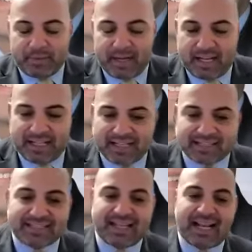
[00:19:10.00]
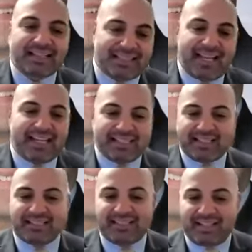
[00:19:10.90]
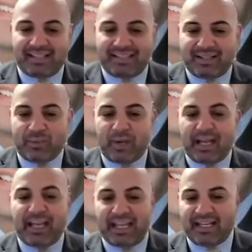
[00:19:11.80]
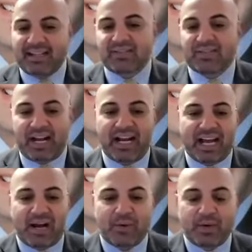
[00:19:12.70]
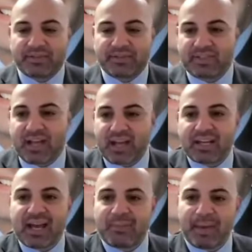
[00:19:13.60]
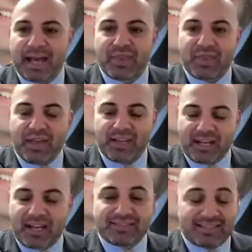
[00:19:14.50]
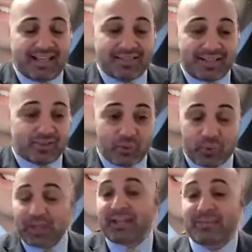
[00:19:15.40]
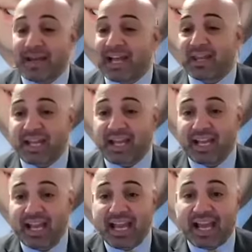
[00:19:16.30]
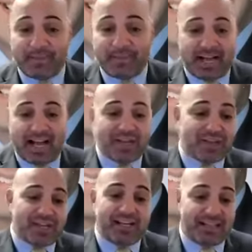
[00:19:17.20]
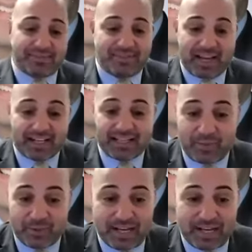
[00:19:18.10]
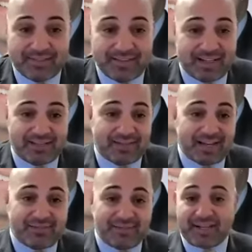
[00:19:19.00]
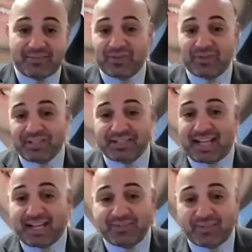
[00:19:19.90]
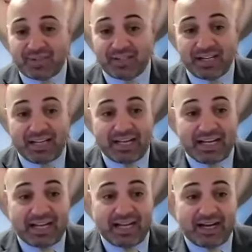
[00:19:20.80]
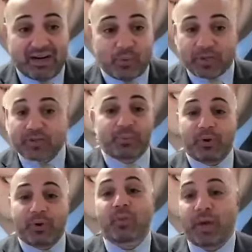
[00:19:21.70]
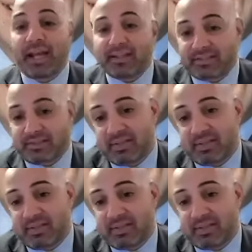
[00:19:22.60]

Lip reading: that's not saying that the way it is right now is not a bad, is a totally bad thing. I mean, I think the fact that we don't have an evidentiary standard works both ways,